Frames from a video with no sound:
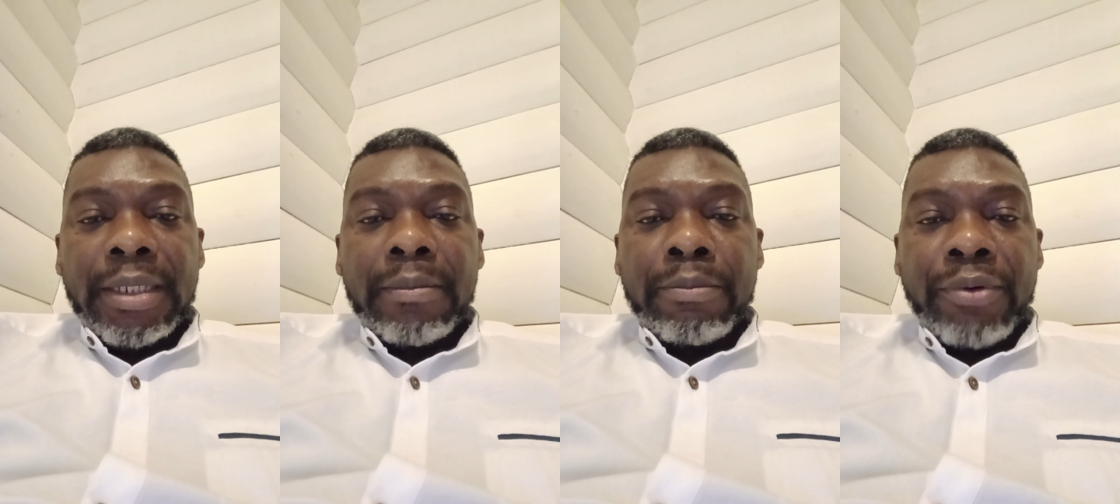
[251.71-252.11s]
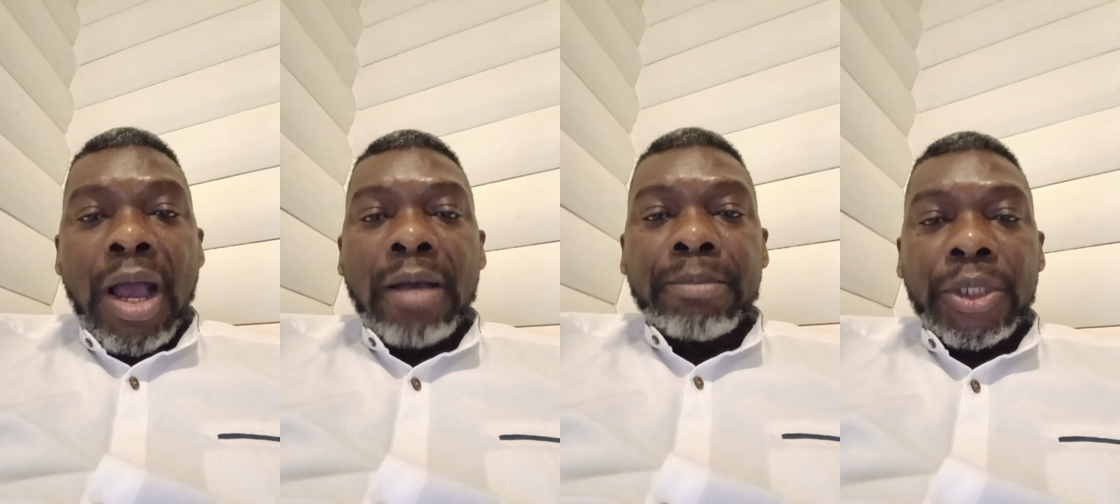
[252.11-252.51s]

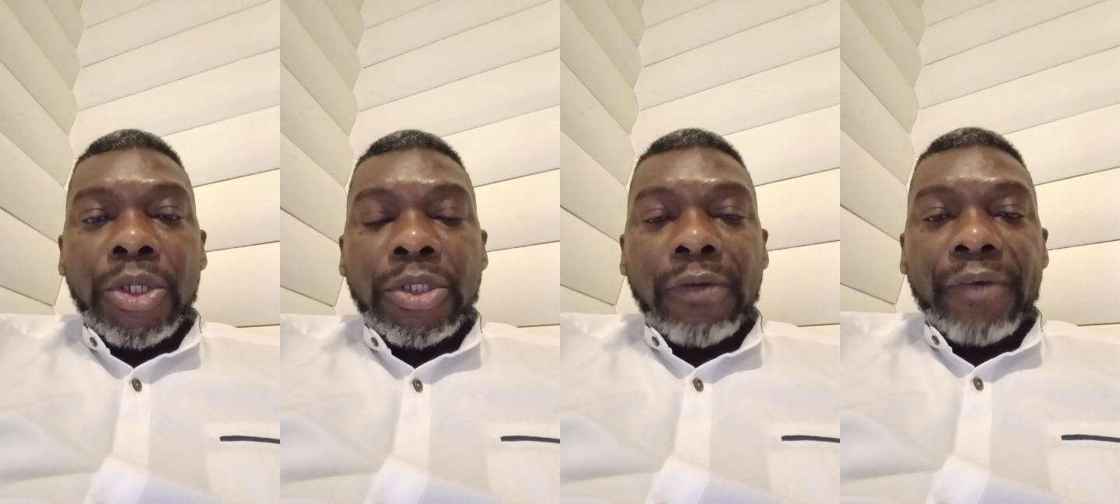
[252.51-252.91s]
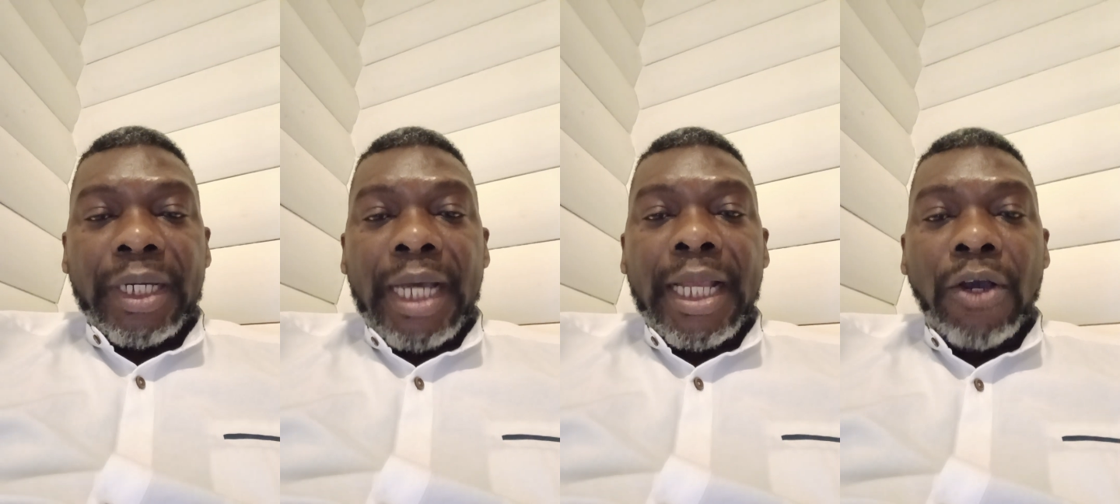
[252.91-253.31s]
brown because of a
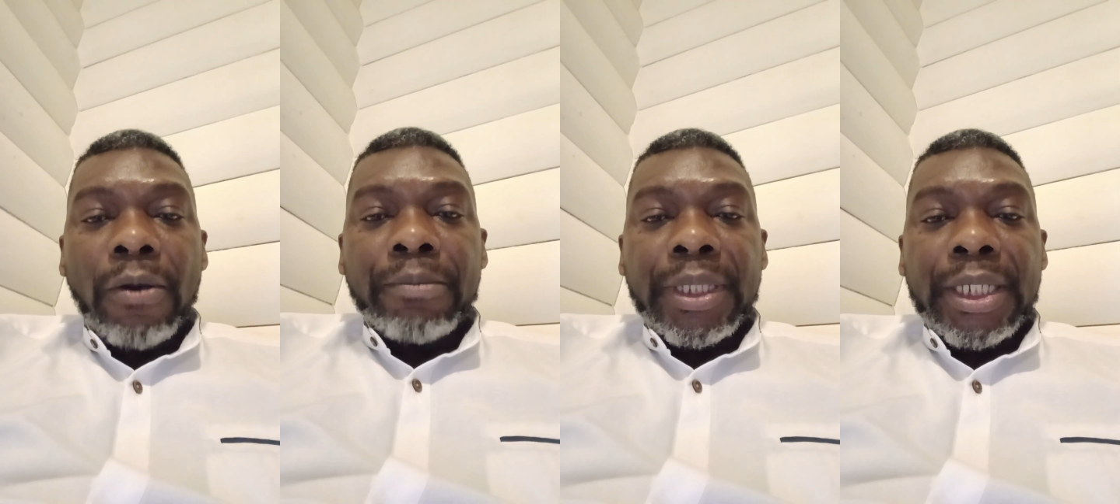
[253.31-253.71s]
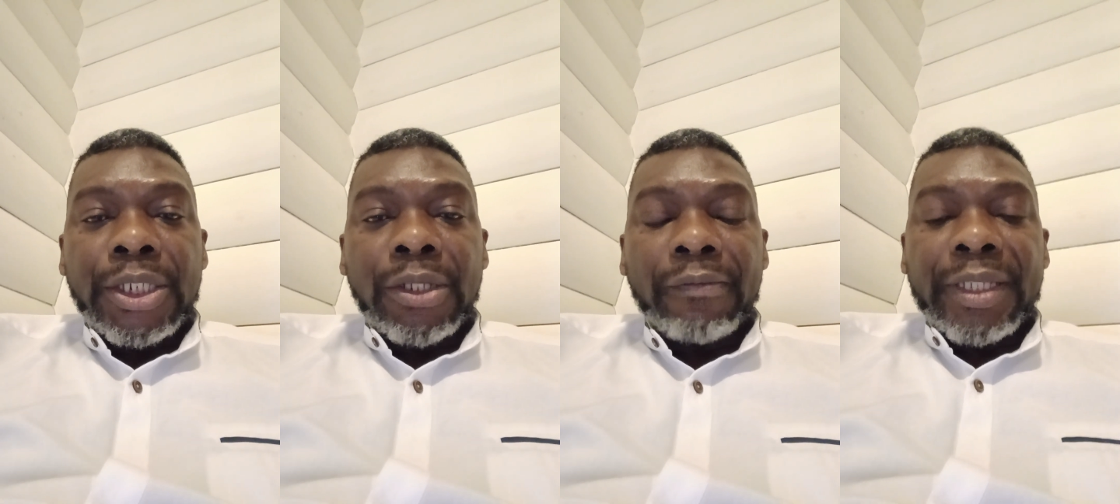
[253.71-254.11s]
color
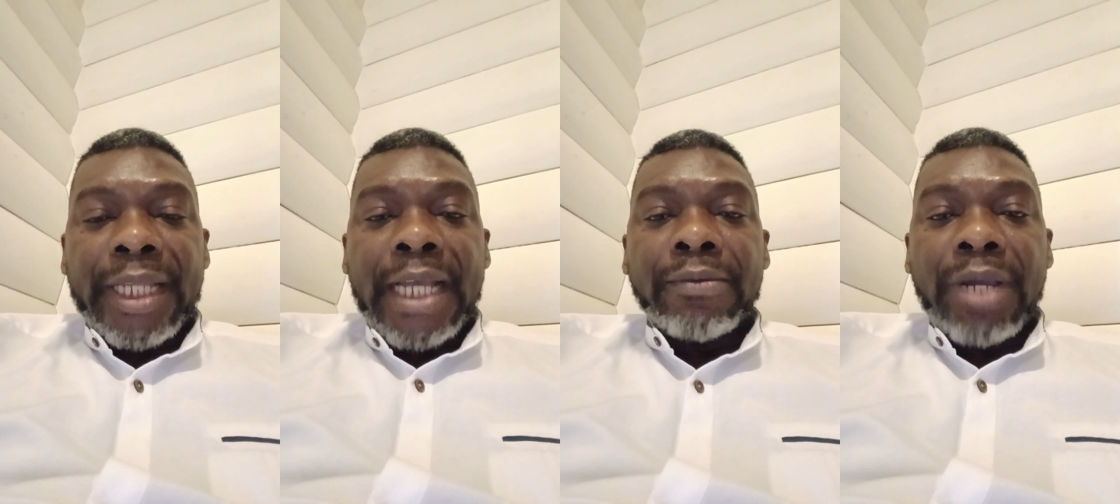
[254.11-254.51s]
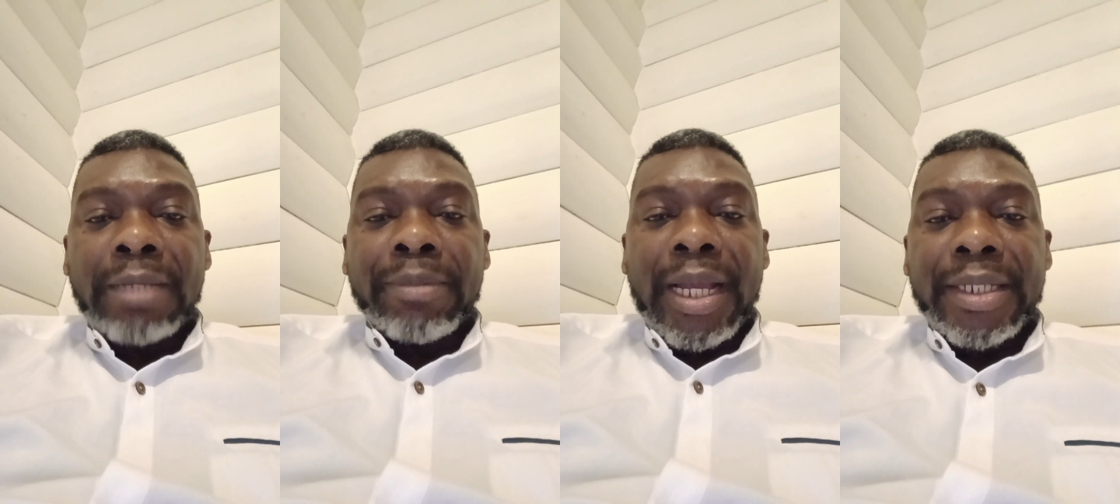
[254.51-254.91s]
combination of dead
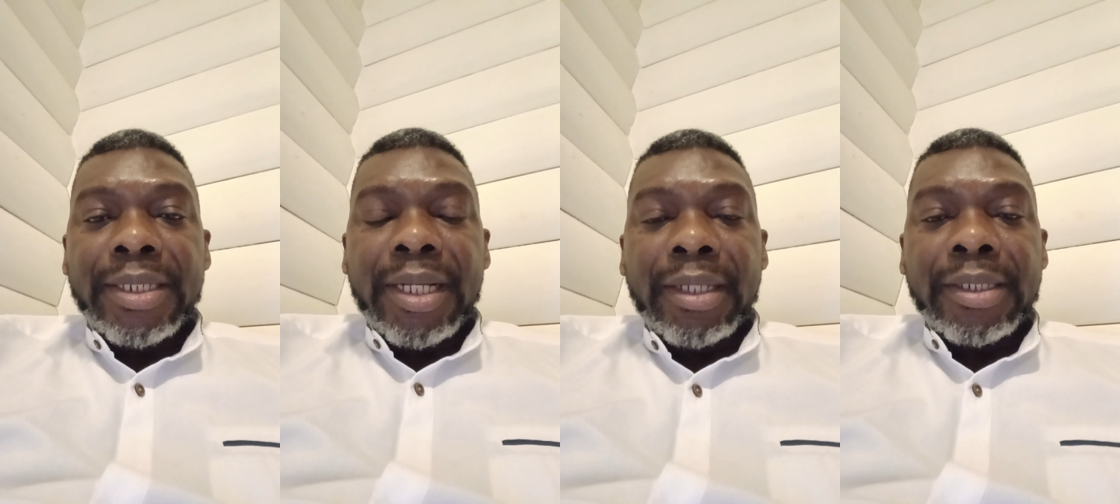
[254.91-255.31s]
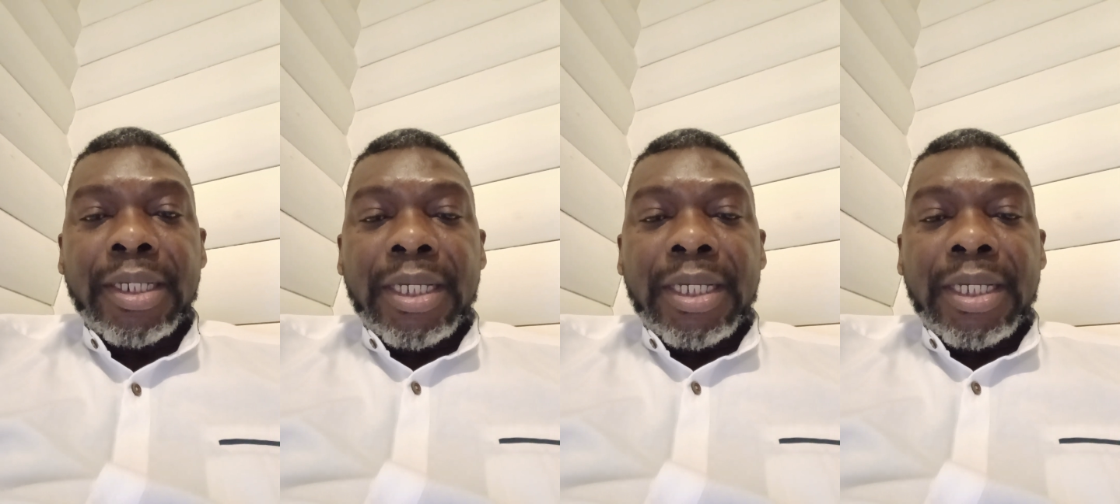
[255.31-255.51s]
red blood cells